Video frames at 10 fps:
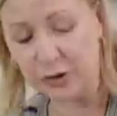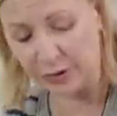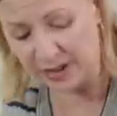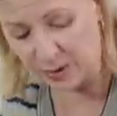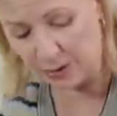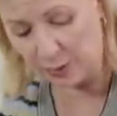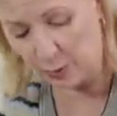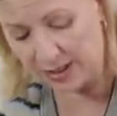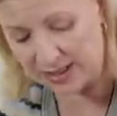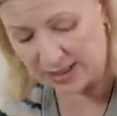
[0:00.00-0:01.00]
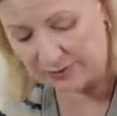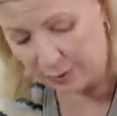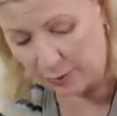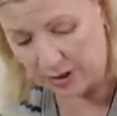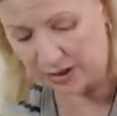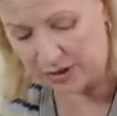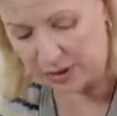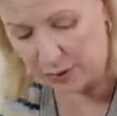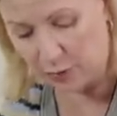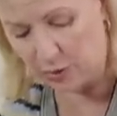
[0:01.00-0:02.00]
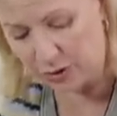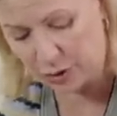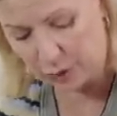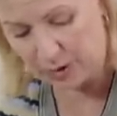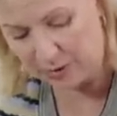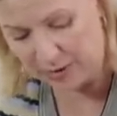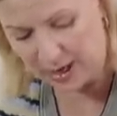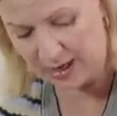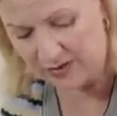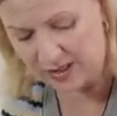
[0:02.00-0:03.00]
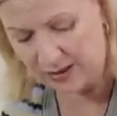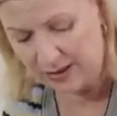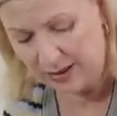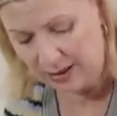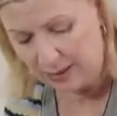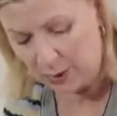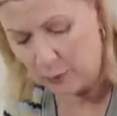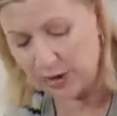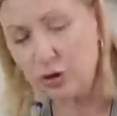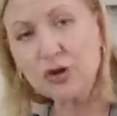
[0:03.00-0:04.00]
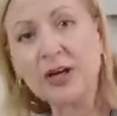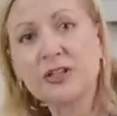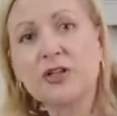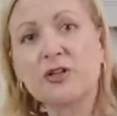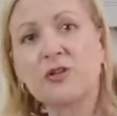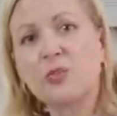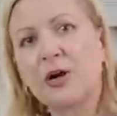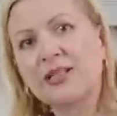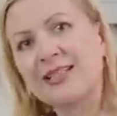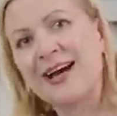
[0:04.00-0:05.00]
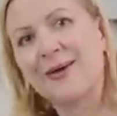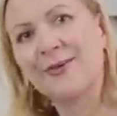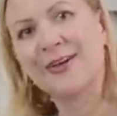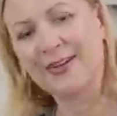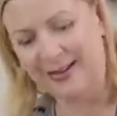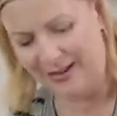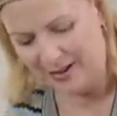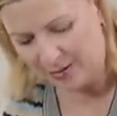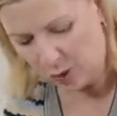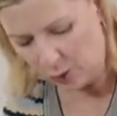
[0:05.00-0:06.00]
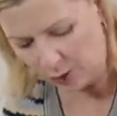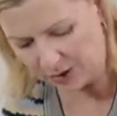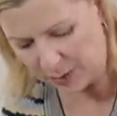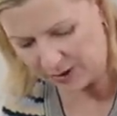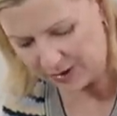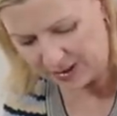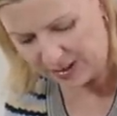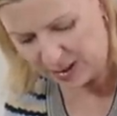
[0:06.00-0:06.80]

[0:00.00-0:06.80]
do this with a whisk if you wanted to, or two butter knives. But what you're trying to do is break down the cold butter into